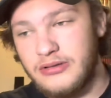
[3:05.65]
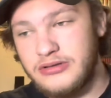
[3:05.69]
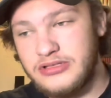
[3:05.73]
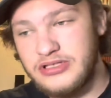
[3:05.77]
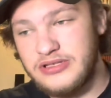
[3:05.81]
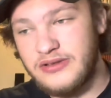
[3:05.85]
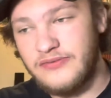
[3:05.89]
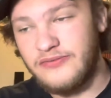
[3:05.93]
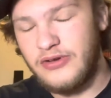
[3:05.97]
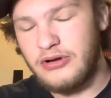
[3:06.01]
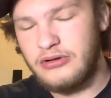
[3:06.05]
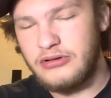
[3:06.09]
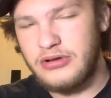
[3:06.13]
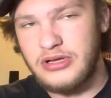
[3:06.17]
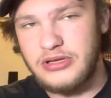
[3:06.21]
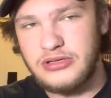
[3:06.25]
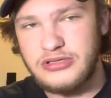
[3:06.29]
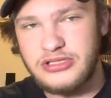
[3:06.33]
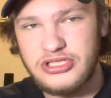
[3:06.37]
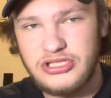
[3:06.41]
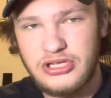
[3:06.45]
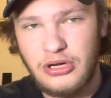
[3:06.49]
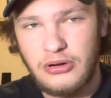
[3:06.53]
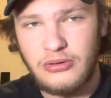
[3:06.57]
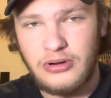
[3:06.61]
Just very
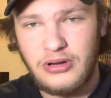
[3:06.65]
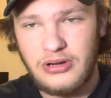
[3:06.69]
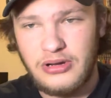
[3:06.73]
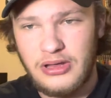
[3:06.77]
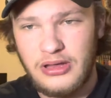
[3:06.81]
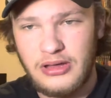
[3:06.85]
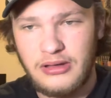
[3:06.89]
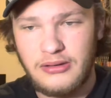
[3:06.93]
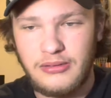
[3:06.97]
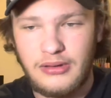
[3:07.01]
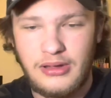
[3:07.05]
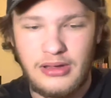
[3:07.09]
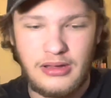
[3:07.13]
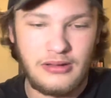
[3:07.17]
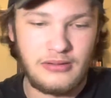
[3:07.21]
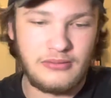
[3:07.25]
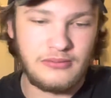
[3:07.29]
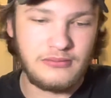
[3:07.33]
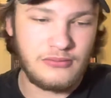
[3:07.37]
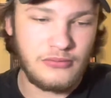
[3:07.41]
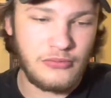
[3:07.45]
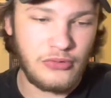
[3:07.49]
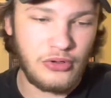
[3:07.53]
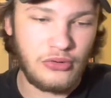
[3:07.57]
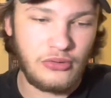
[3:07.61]
shonen-y and
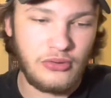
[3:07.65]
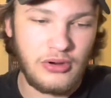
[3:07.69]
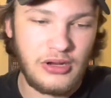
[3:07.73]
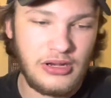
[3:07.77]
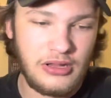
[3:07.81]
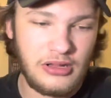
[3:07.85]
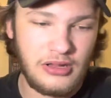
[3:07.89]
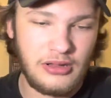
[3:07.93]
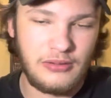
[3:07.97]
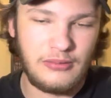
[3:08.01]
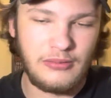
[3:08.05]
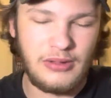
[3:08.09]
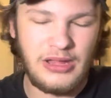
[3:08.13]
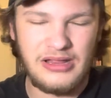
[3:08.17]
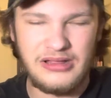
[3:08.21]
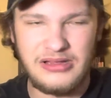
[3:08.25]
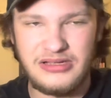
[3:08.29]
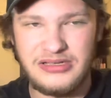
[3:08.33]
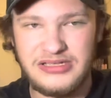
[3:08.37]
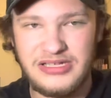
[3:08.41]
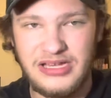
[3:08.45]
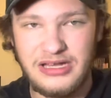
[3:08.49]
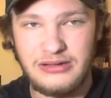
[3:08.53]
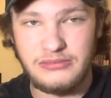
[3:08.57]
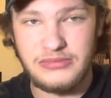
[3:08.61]
gritty at the
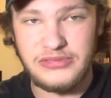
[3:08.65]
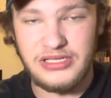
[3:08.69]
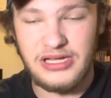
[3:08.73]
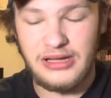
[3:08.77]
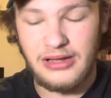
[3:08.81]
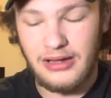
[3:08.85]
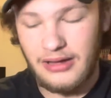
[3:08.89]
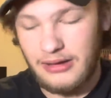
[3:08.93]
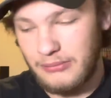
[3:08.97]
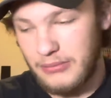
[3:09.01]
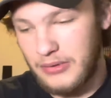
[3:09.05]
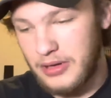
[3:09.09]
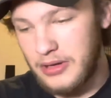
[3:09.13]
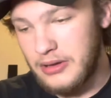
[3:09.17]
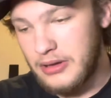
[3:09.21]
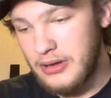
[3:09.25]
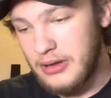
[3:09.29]
same time.